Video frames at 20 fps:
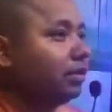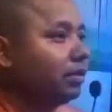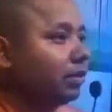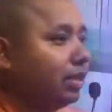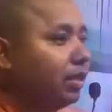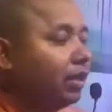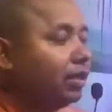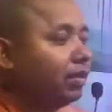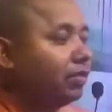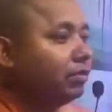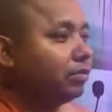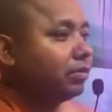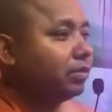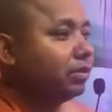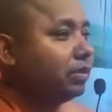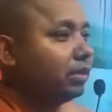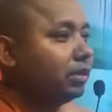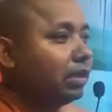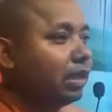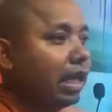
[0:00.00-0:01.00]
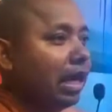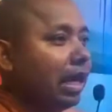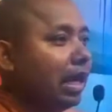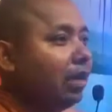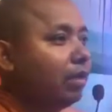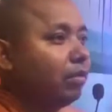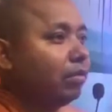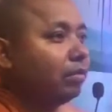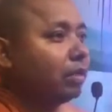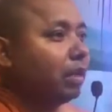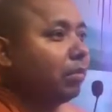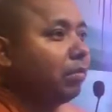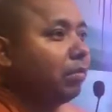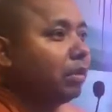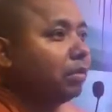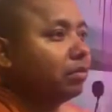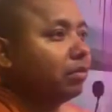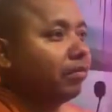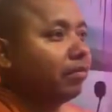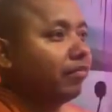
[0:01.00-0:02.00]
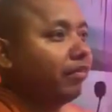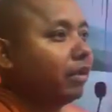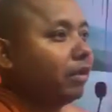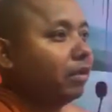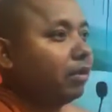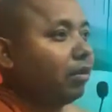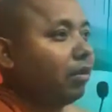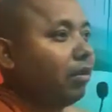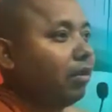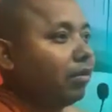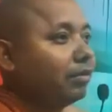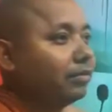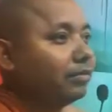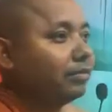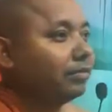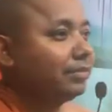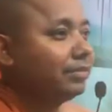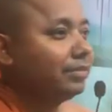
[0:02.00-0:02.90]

Then you'll see how Dhamma talk very long.